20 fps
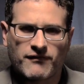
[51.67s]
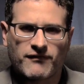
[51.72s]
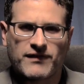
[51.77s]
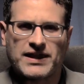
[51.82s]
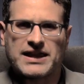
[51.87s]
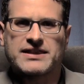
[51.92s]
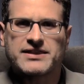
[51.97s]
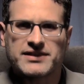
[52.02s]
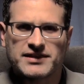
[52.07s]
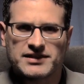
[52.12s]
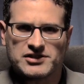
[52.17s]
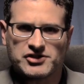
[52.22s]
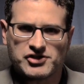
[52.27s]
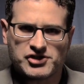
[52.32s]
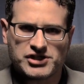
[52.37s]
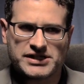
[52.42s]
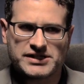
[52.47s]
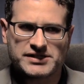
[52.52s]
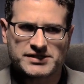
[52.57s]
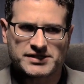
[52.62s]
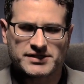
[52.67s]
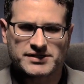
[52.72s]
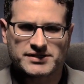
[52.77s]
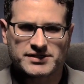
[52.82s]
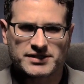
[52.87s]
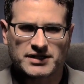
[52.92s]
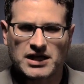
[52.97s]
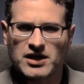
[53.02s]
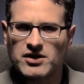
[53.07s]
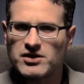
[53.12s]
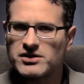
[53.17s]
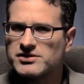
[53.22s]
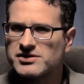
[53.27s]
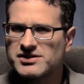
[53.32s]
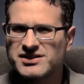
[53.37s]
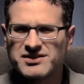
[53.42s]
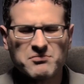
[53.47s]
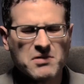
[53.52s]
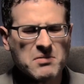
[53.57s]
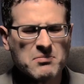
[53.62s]
faith in Jesus, and I
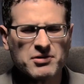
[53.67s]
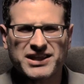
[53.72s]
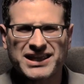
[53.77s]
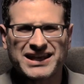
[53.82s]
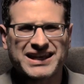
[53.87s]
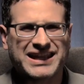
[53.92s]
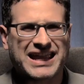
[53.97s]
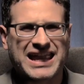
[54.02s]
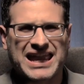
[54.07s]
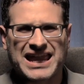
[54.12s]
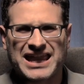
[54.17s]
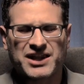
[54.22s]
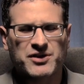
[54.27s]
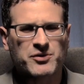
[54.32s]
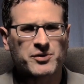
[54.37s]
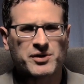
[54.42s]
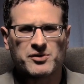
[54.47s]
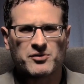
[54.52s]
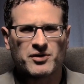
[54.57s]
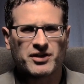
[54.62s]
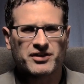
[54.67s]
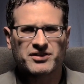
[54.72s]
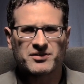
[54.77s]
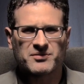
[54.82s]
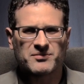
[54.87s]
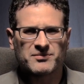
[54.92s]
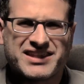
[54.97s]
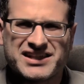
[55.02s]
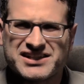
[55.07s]
just remember getting angry with them.